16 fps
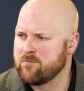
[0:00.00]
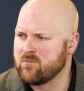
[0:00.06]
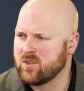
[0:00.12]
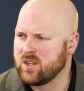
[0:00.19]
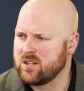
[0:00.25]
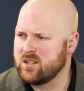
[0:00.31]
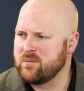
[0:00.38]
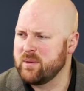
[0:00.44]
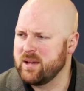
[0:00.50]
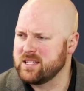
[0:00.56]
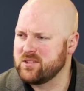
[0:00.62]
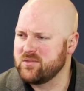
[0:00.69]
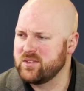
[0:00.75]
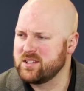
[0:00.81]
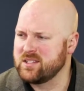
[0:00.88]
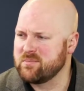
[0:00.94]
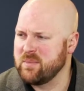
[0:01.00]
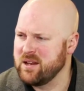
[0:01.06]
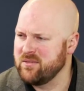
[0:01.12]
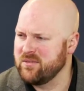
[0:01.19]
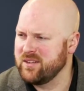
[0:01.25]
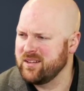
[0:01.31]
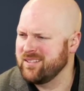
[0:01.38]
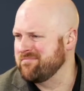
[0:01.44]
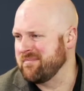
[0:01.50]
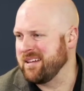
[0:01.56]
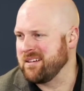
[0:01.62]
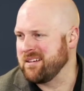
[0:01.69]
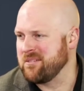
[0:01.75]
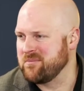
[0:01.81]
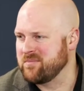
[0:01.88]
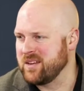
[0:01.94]
To the best of its benefit? I don't
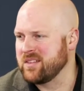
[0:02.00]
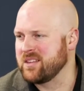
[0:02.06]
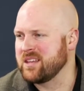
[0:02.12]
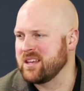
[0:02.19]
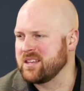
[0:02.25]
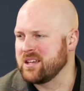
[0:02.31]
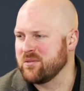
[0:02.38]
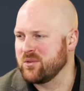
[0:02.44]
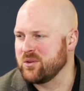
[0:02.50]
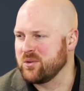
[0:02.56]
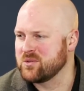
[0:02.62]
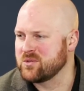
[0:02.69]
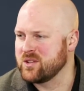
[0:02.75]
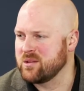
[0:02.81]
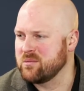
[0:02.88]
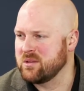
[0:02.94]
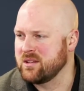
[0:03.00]
know. I think everyone knows what I mean.